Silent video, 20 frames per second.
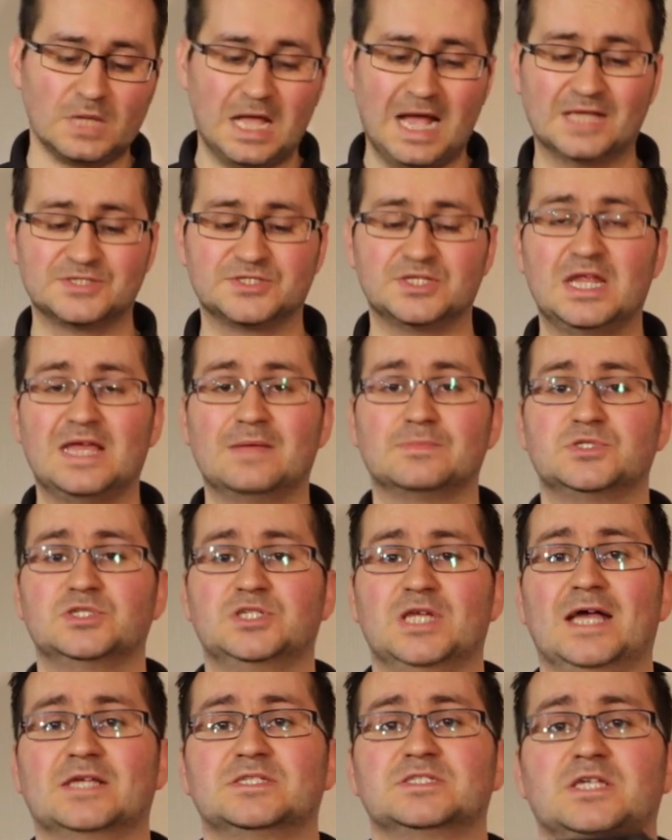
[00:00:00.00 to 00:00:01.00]
as the name
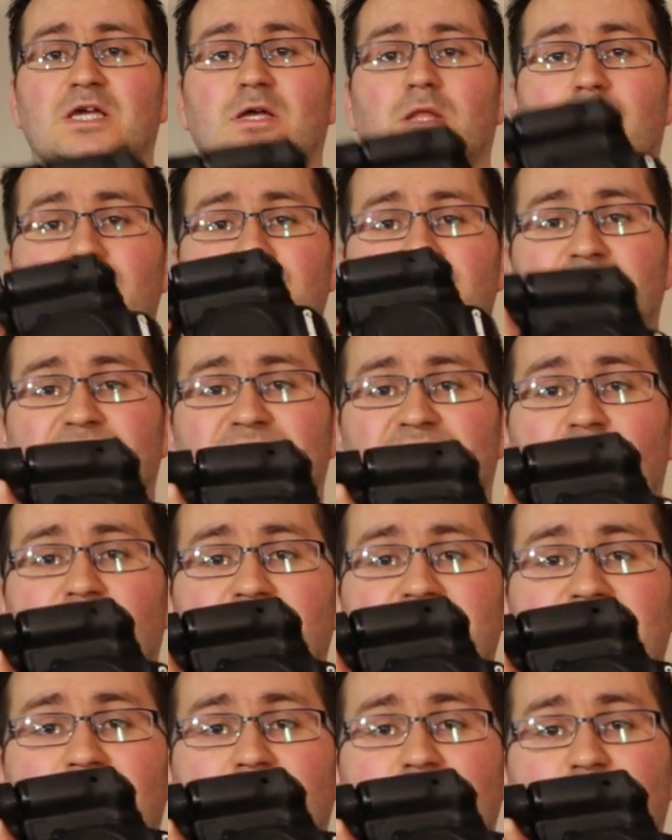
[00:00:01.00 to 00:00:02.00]
suggests, it allows you to
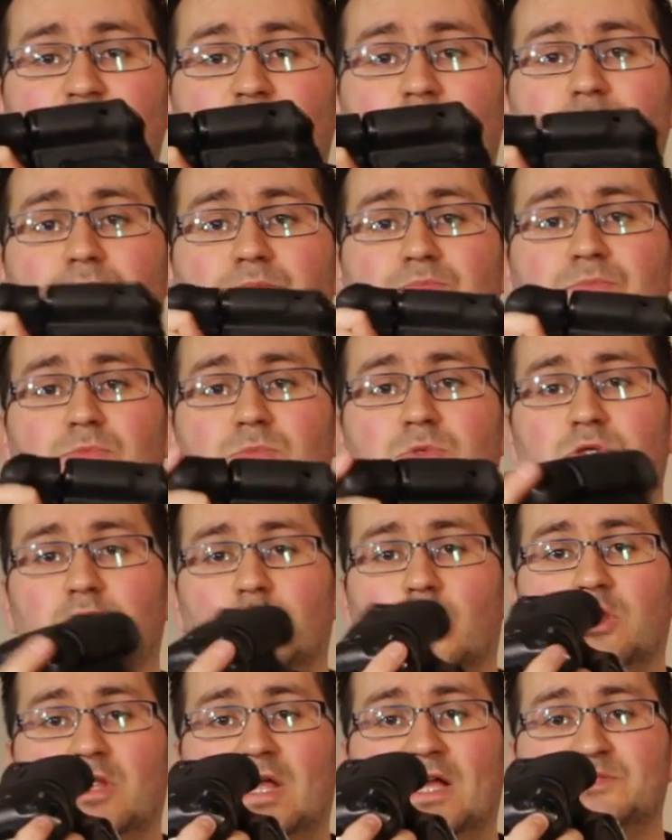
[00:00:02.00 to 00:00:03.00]
vertically shoot. You've
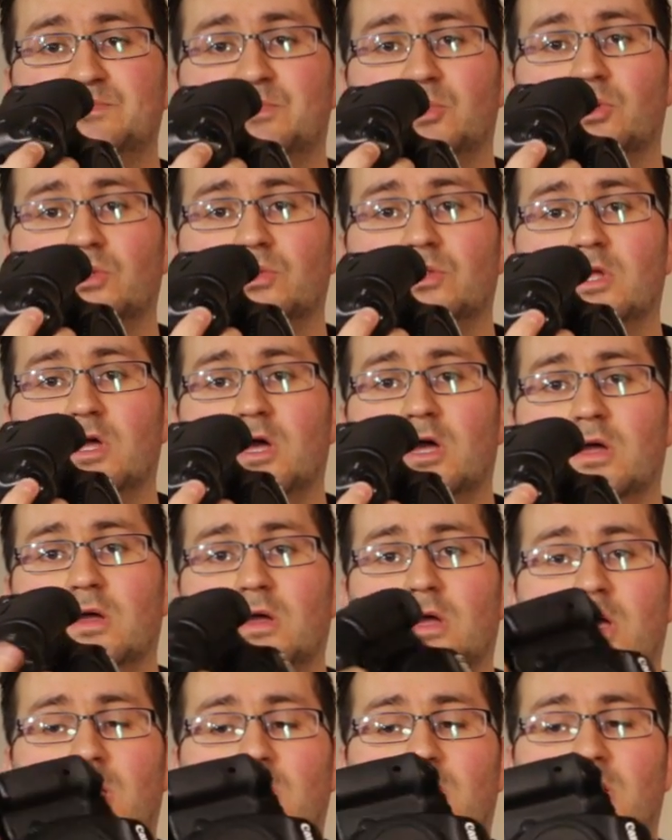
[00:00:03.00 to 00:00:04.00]
got a nice button there
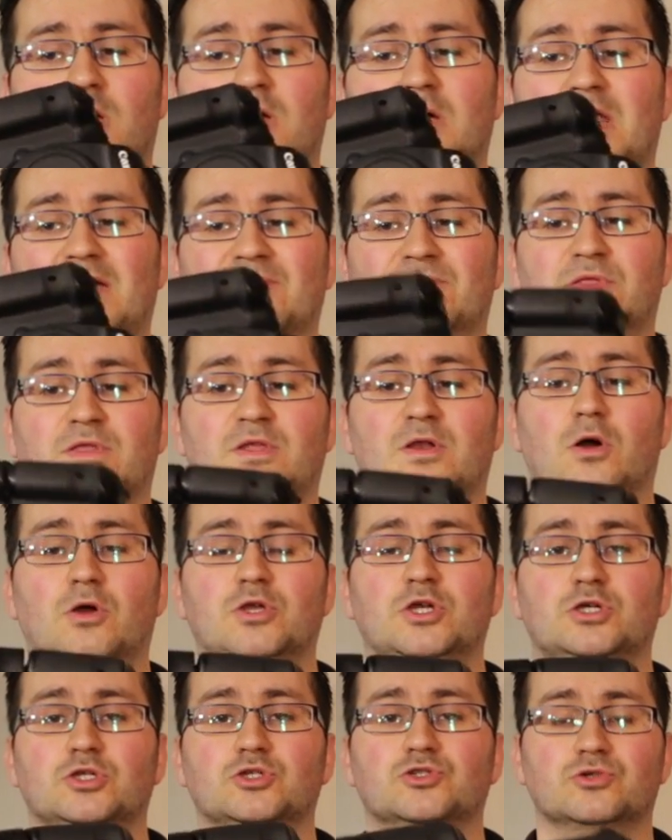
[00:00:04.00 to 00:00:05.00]
and everything. All
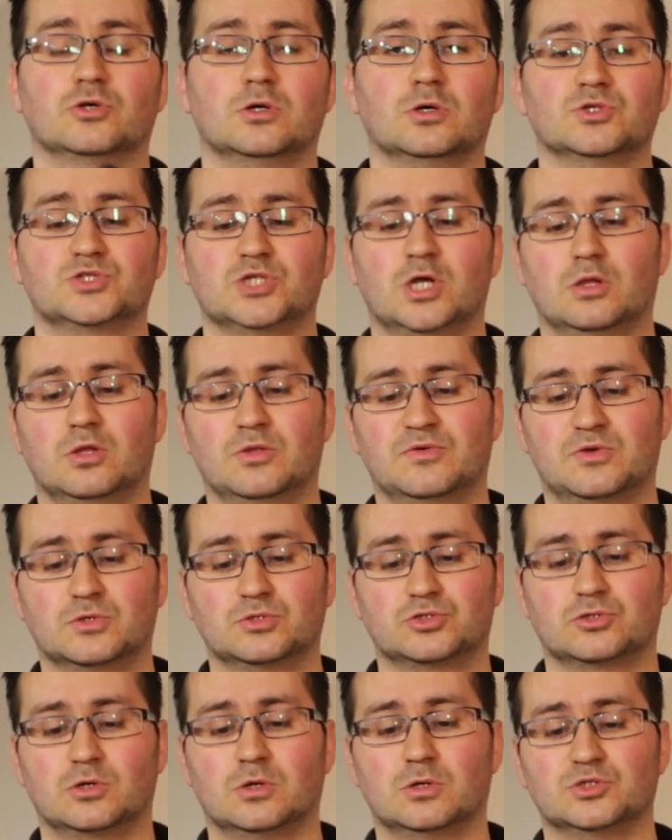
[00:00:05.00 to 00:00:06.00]
the
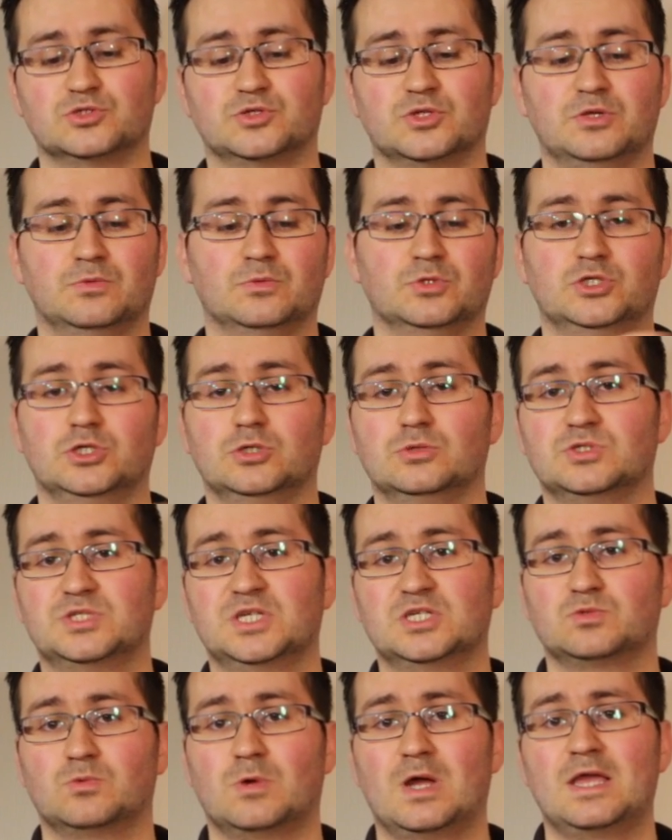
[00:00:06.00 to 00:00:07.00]
controls that you would use
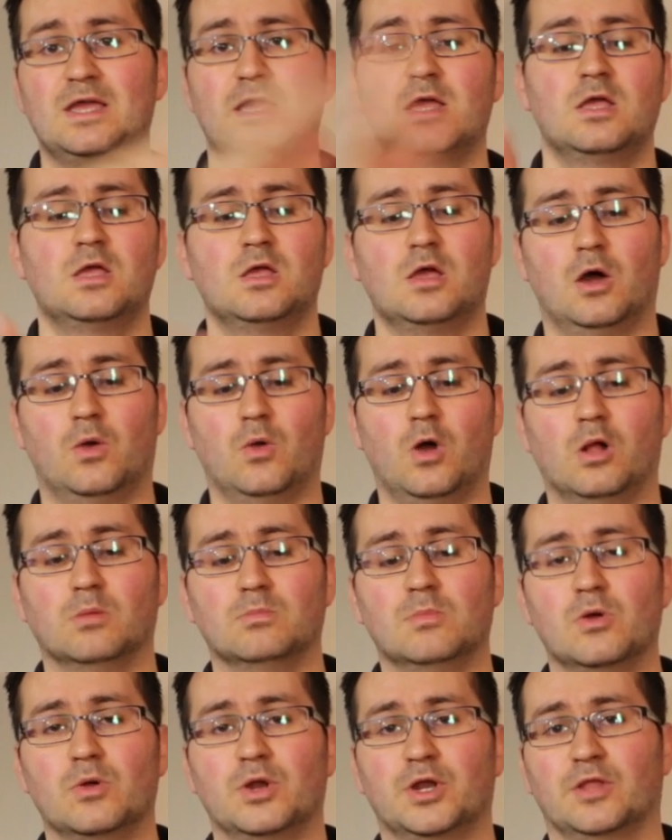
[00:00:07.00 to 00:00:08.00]
this way are
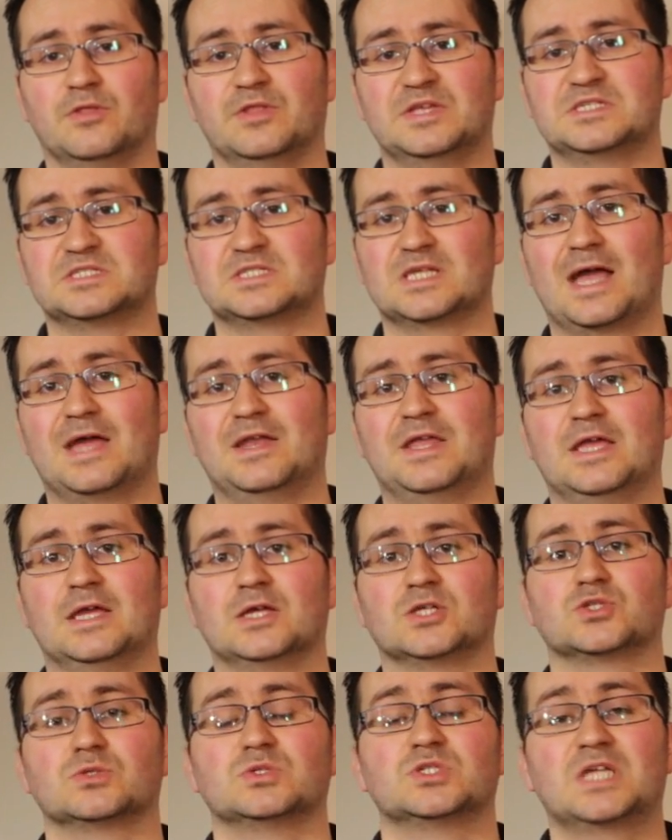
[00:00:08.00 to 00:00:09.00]
all mirrored on this side
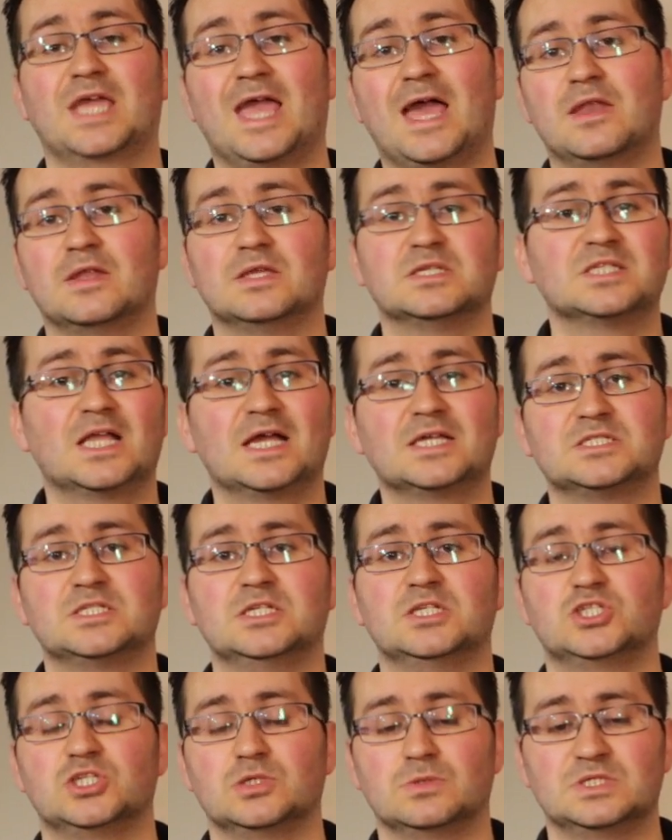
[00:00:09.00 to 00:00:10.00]
here. So it's nice
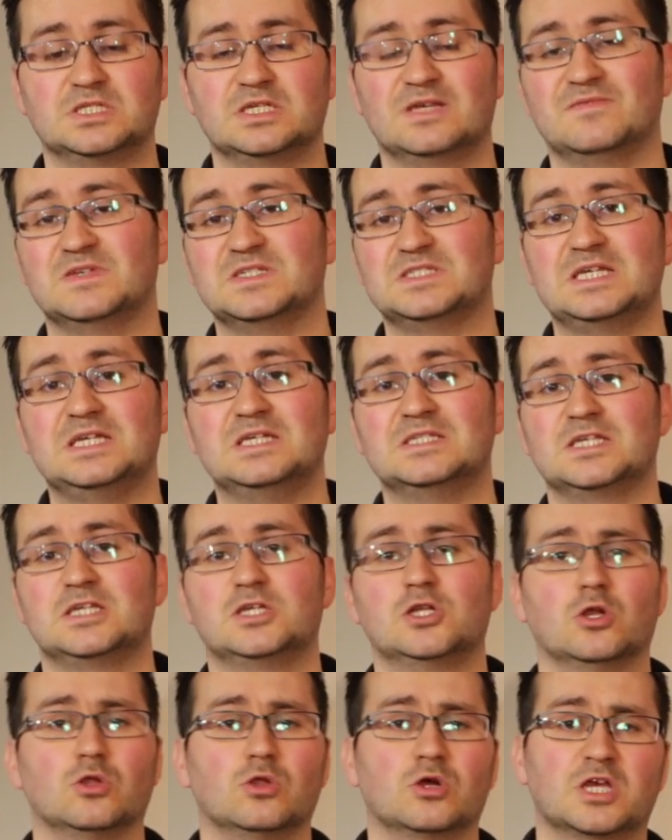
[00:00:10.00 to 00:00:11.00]
and intuitive, it's easy,
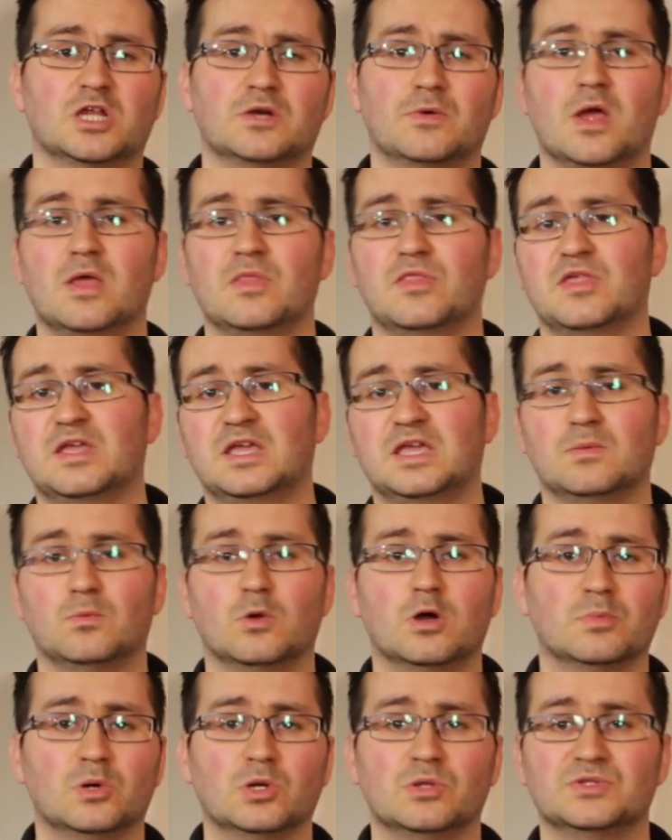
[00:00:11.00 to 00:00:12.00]
you're not looking around thinking
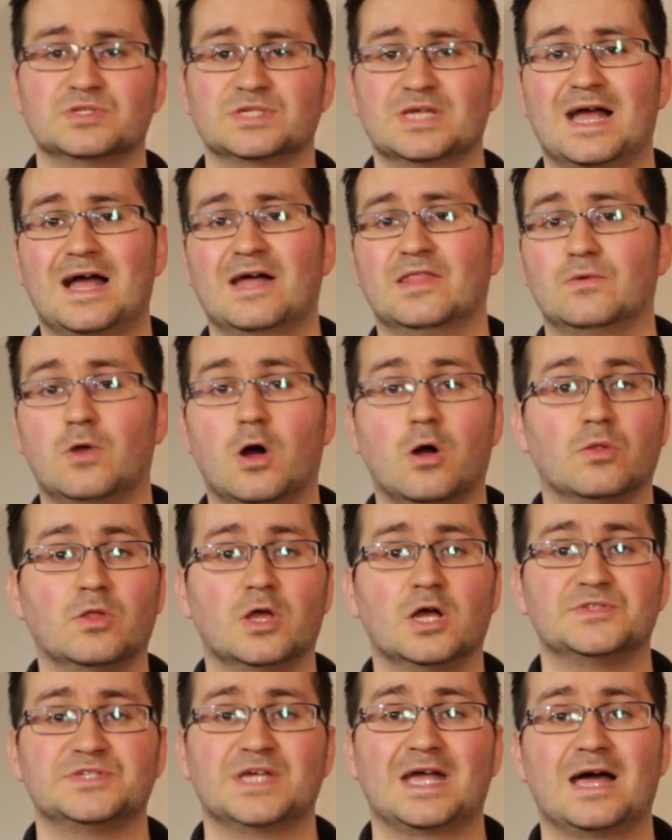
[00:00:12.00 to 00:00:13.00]
where buttons are, they're all
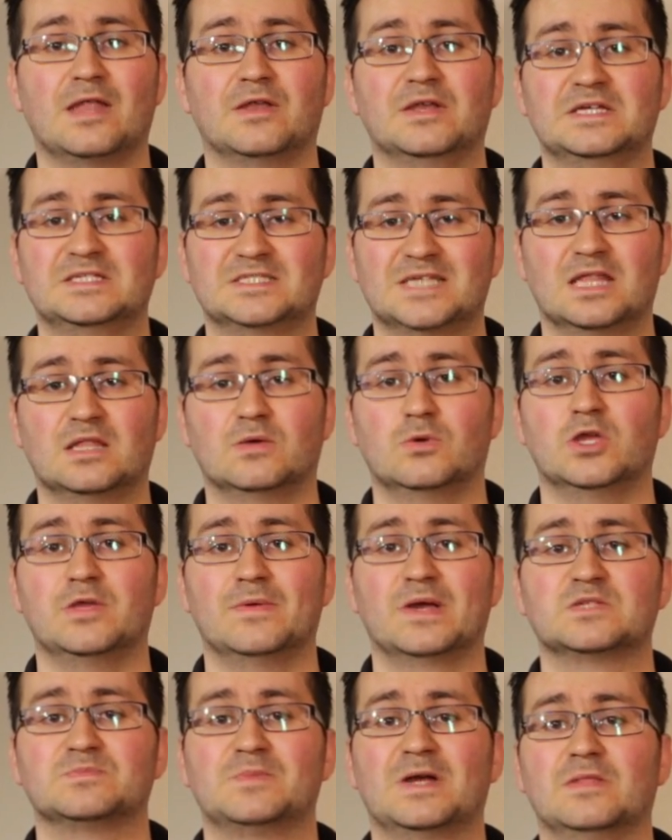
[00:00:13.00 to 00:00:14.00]
there to hand exactly where
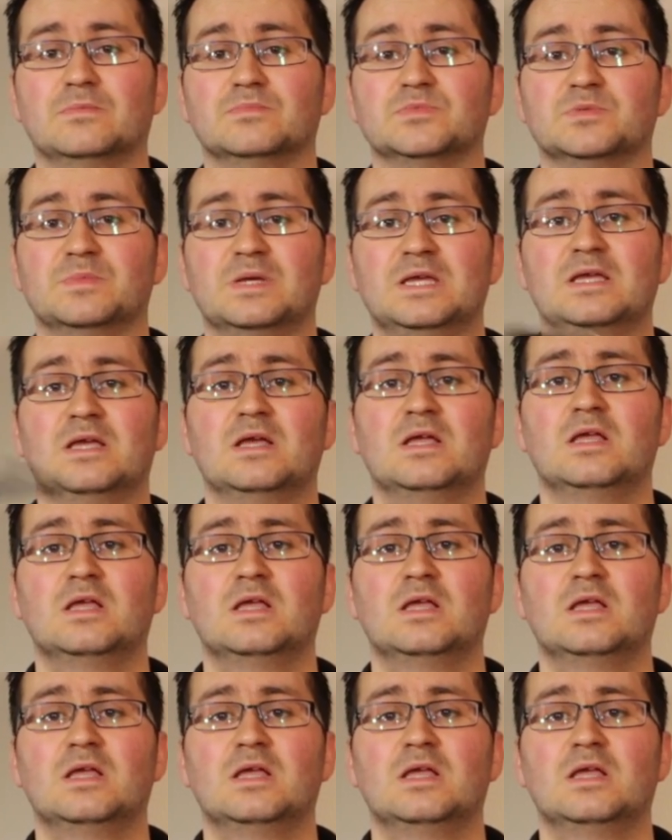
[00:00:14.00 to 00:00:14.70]
you expect them to be.